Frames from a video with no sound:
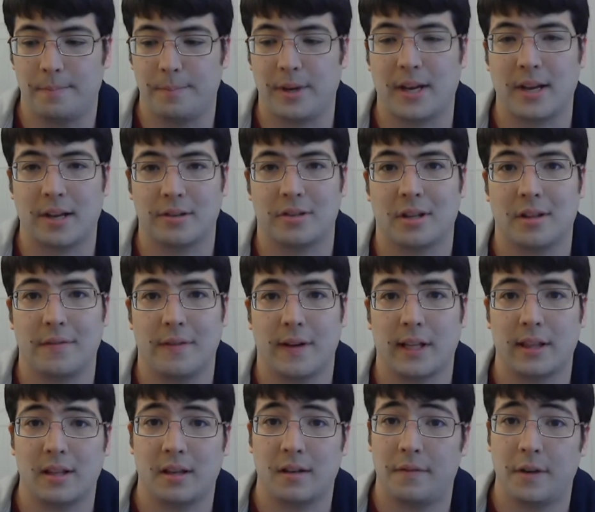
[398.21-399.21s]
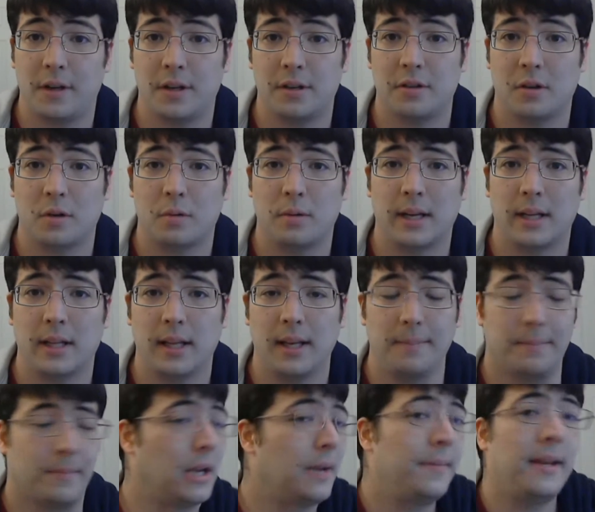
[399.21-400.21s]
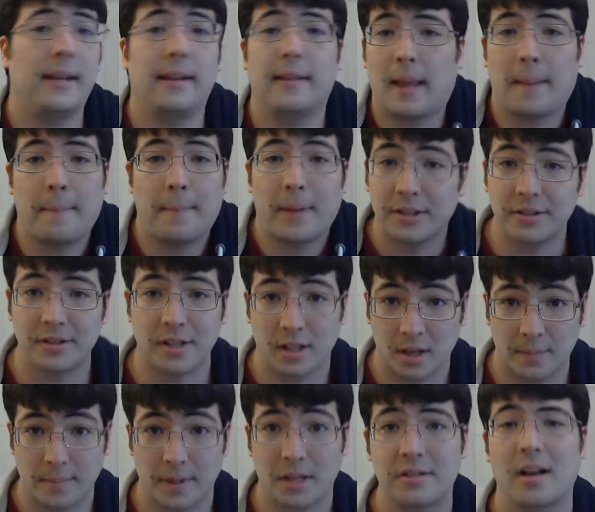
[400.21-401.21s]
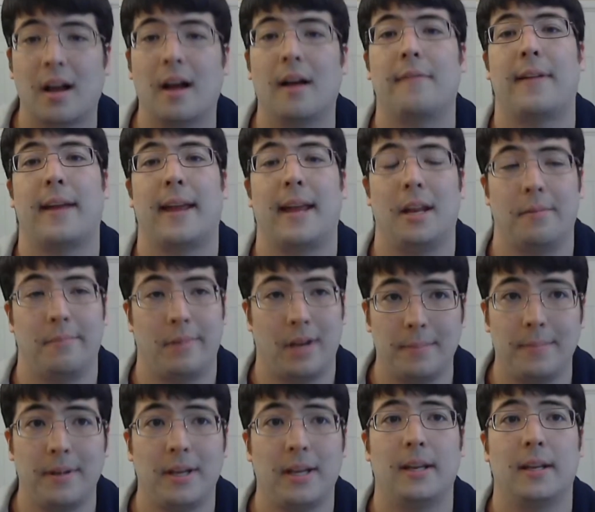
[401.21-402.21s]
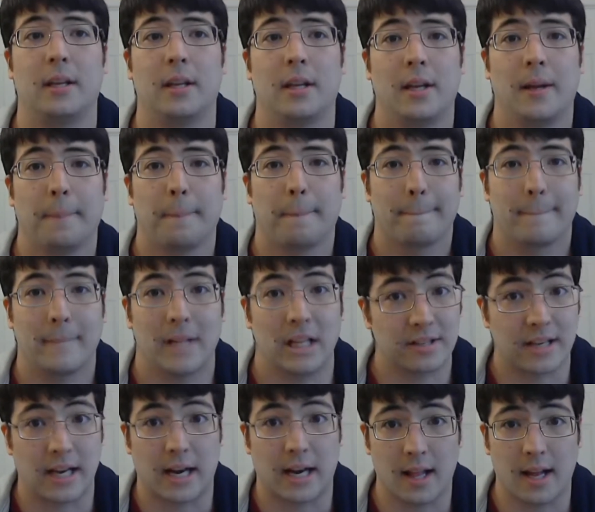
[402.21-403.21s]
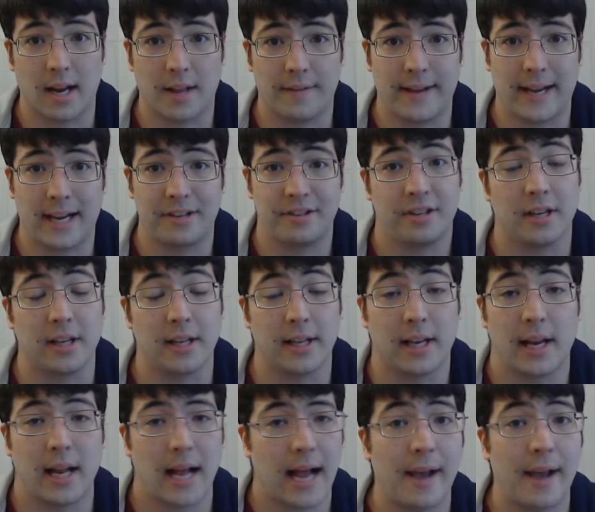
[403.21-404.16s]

because of the fact that it finished so quickly. Maybe they busted their butts off, and maybe it's got a lot of action in it.